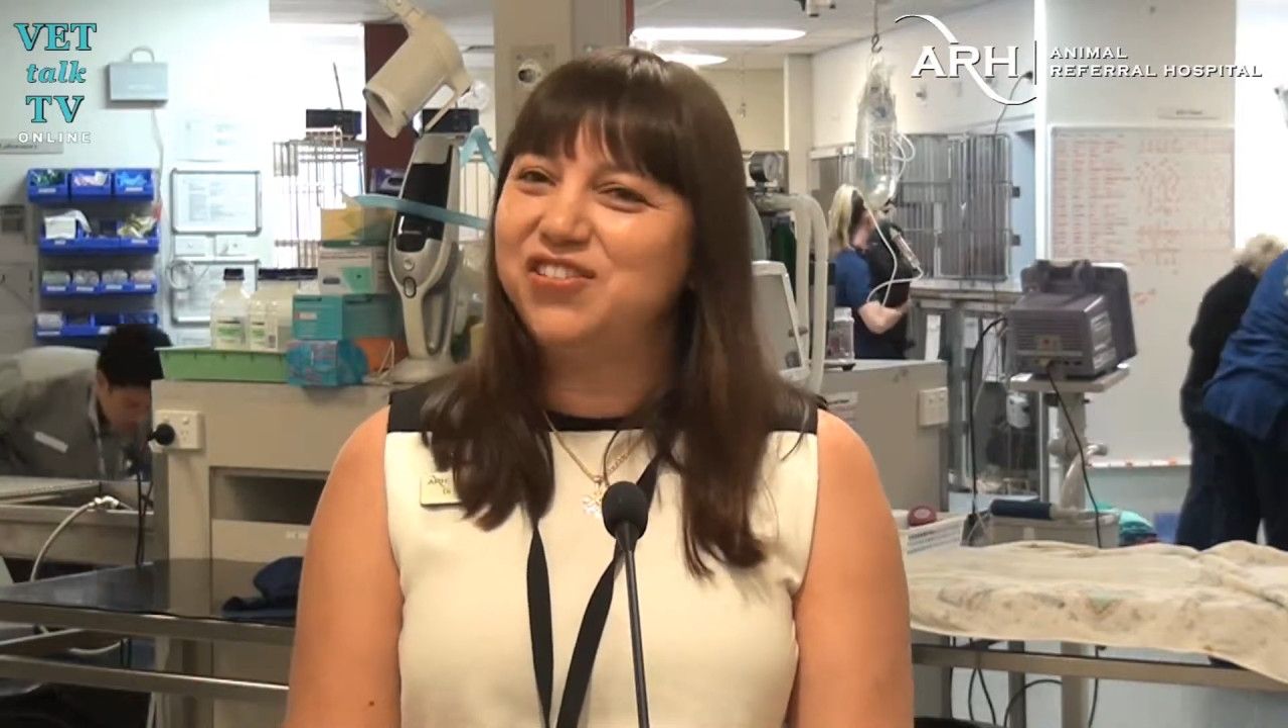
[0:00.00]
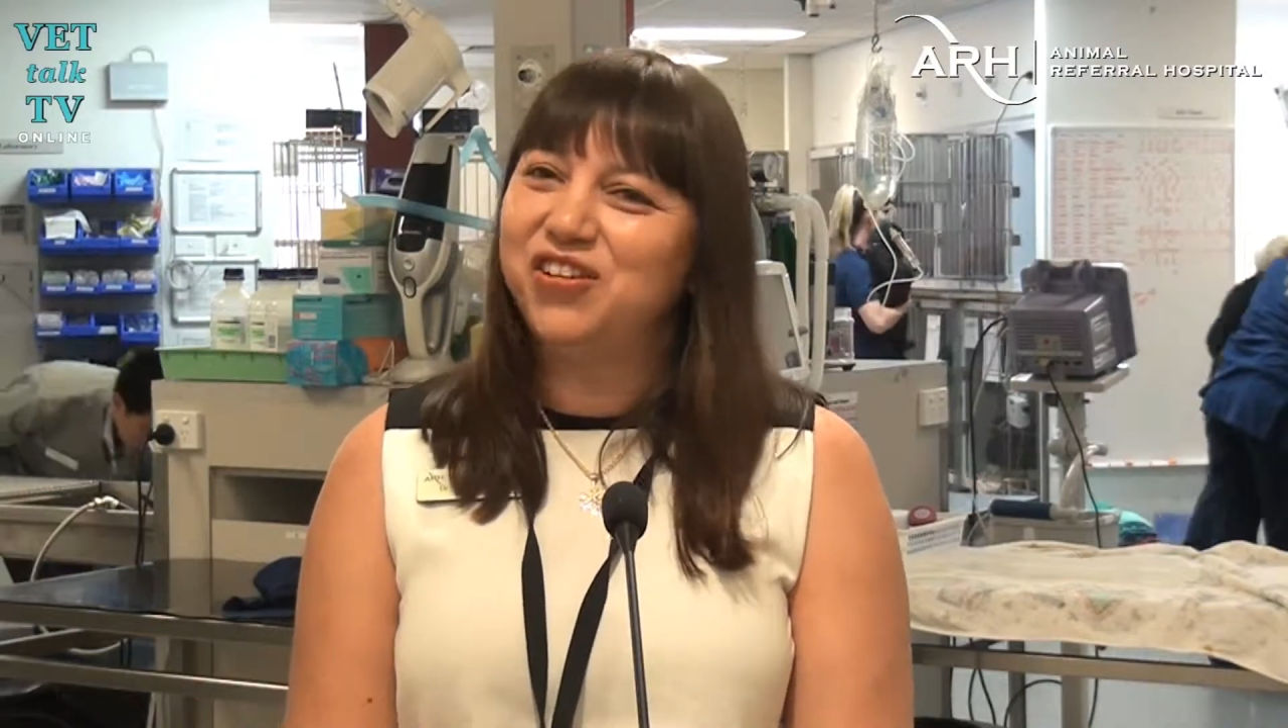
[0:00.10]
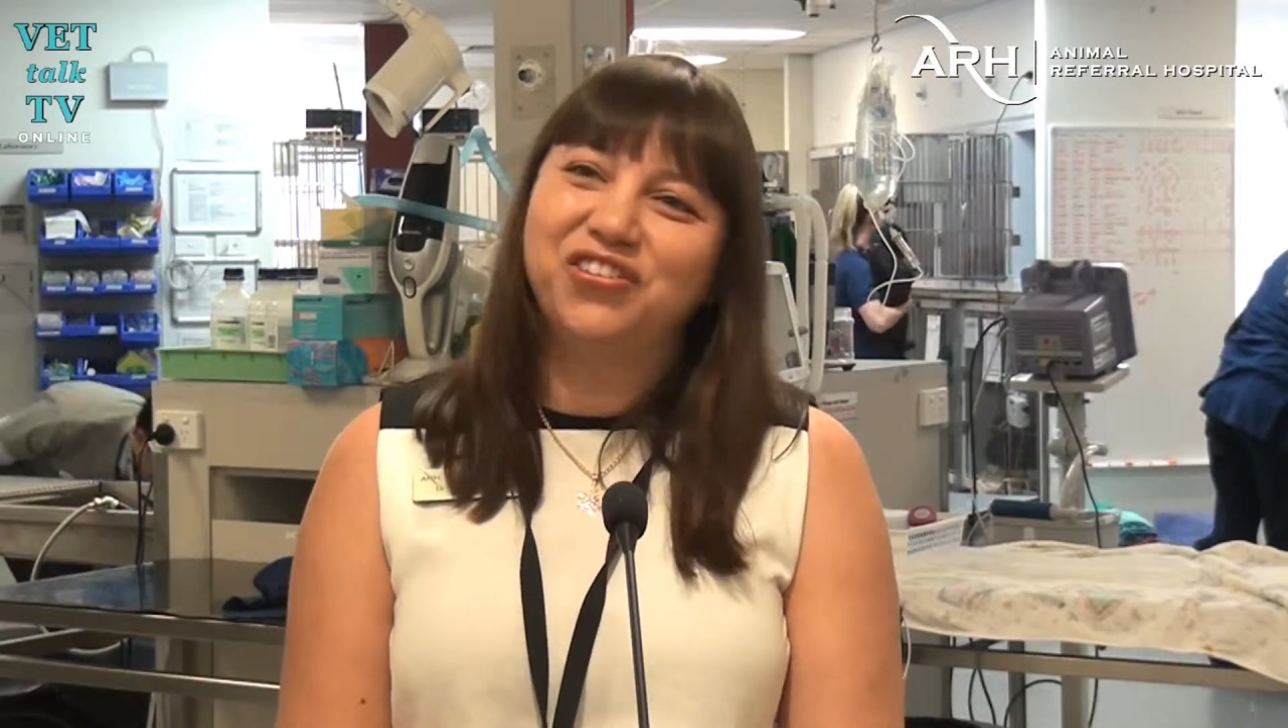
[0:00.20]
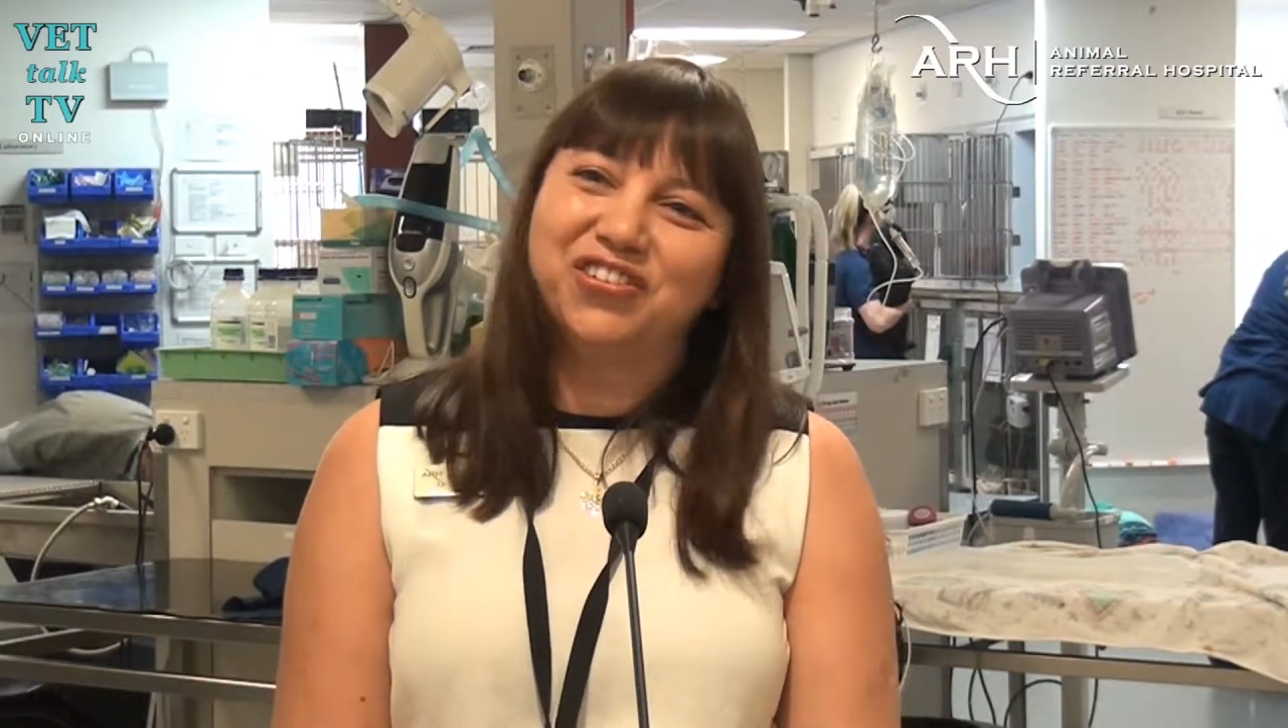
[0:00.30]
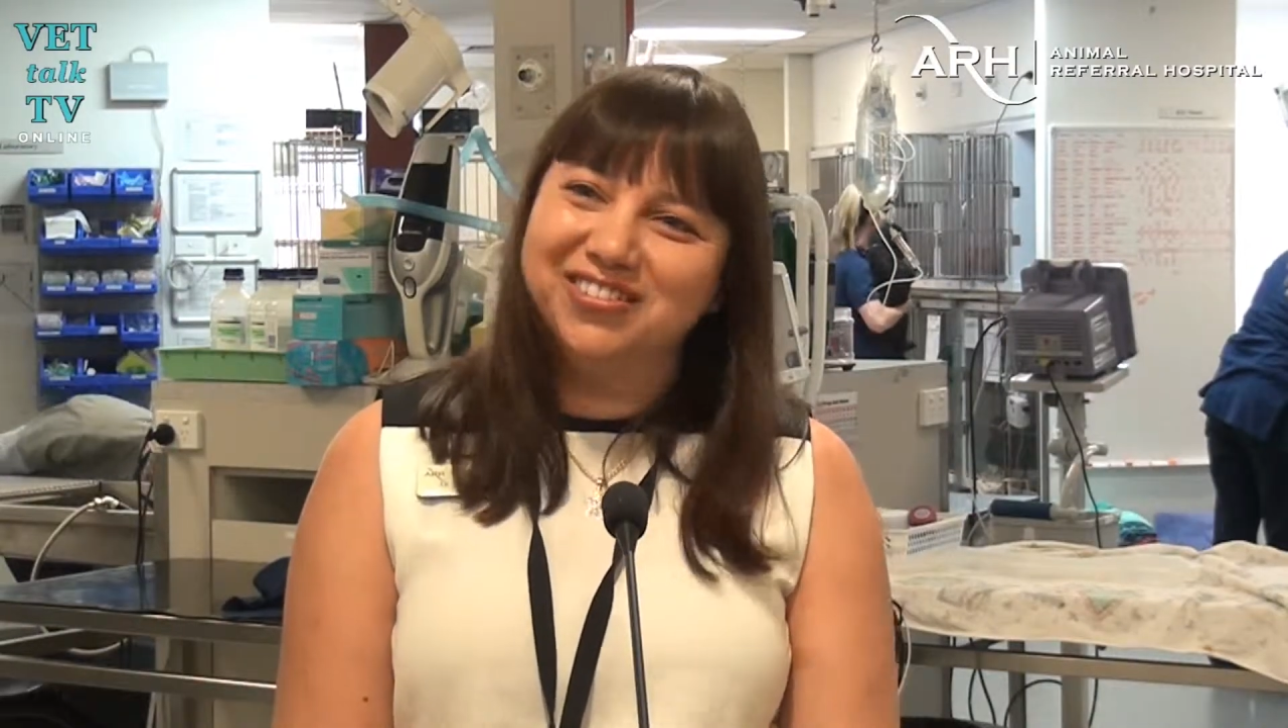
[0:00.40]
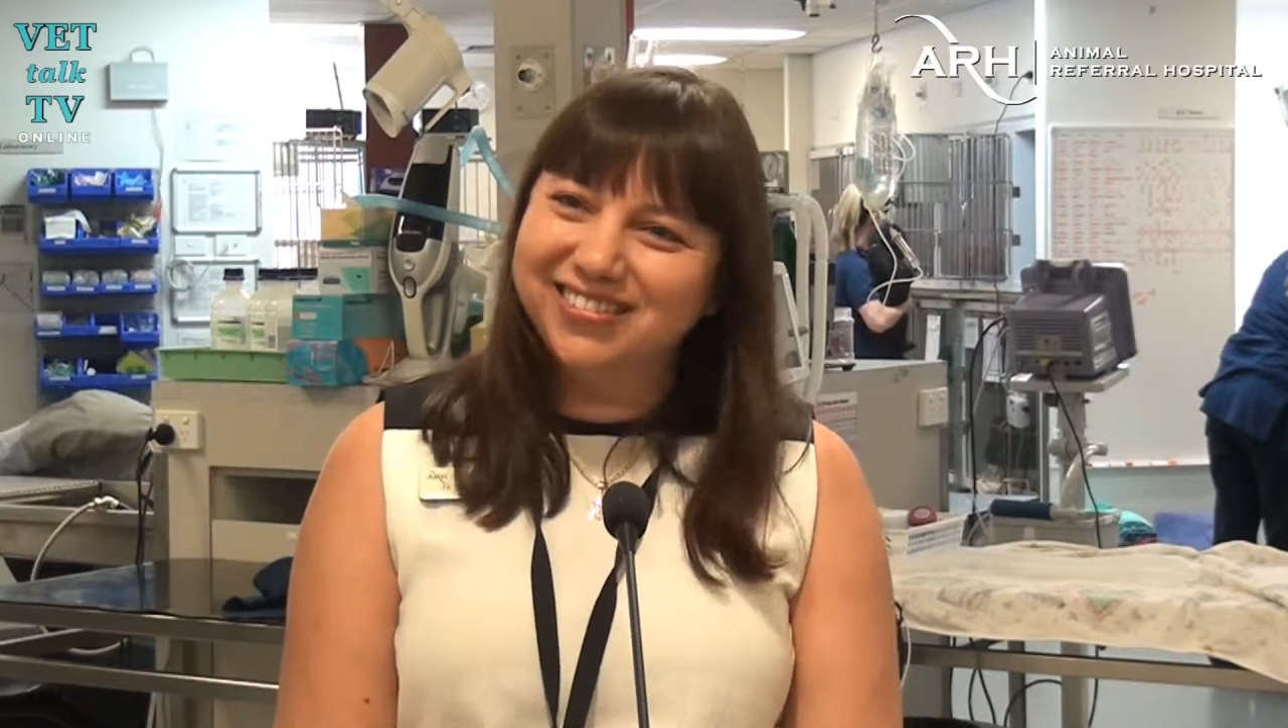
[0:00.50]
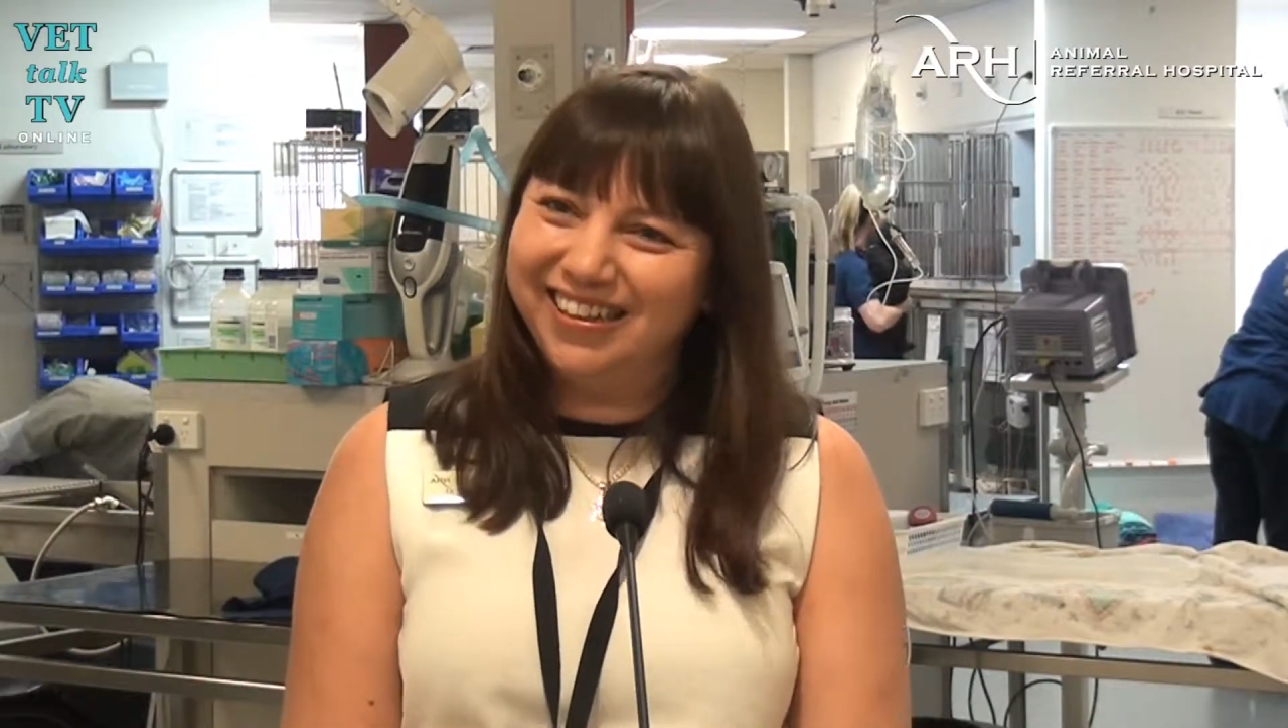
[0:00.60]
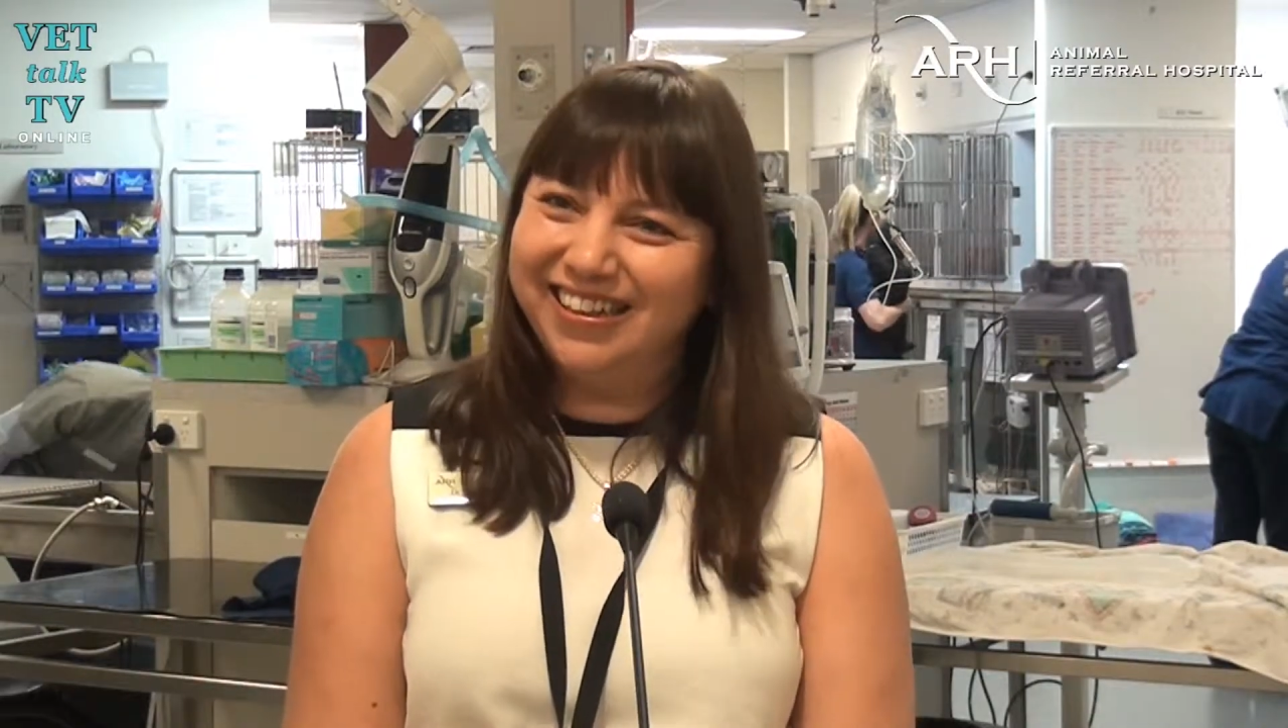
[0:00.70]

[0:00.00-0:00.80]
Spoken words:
as usual.